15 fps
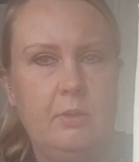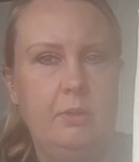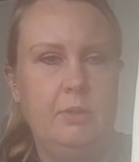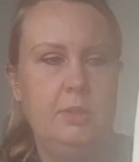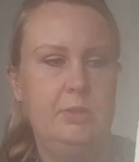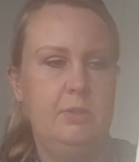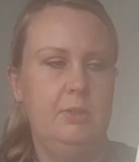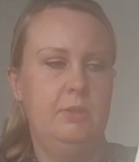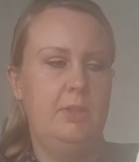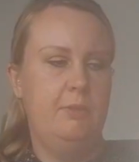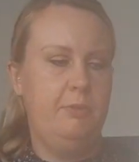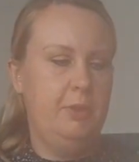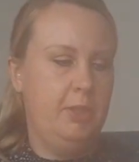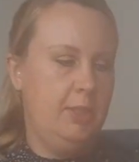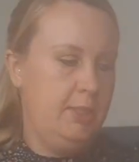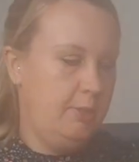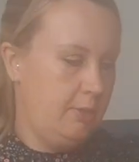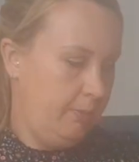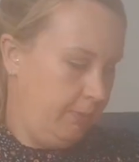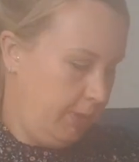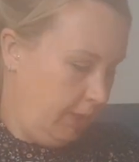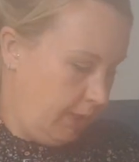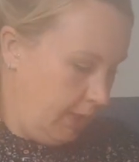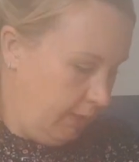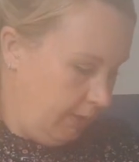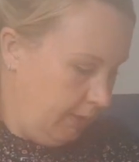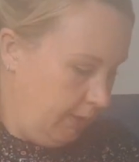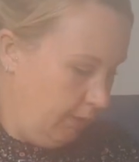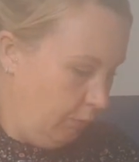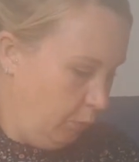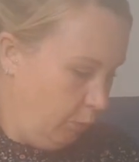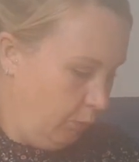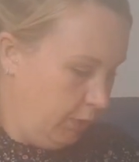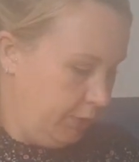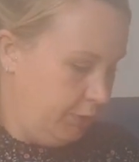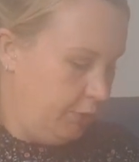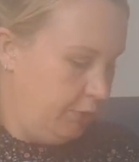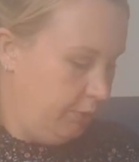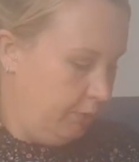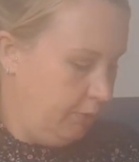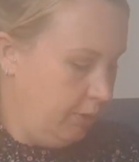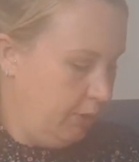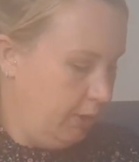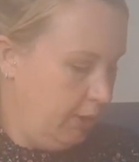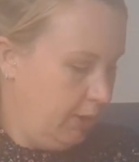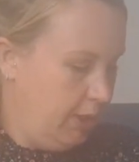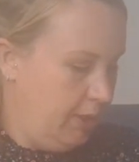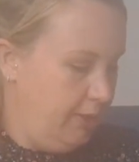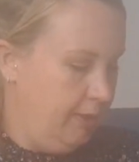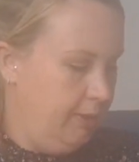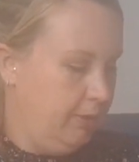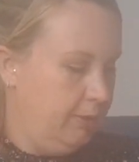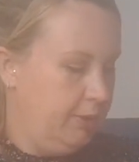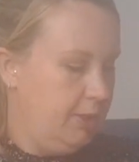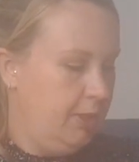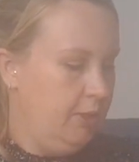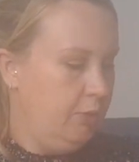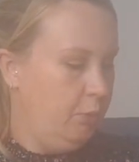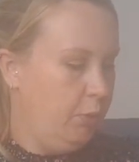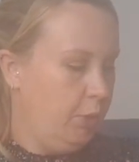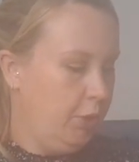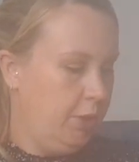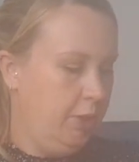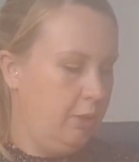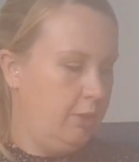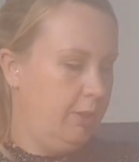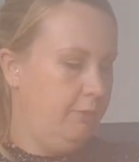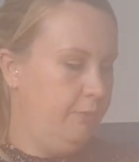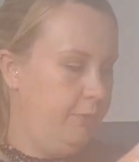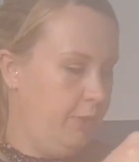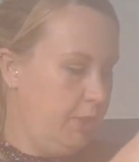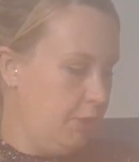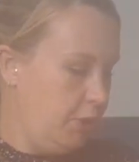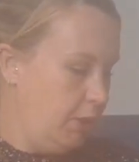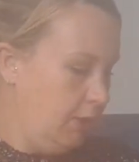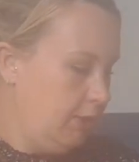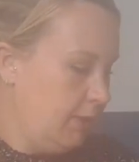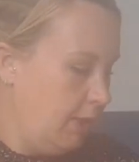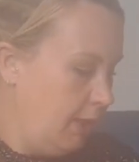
So this is definitely something I want to continue working on and finish it.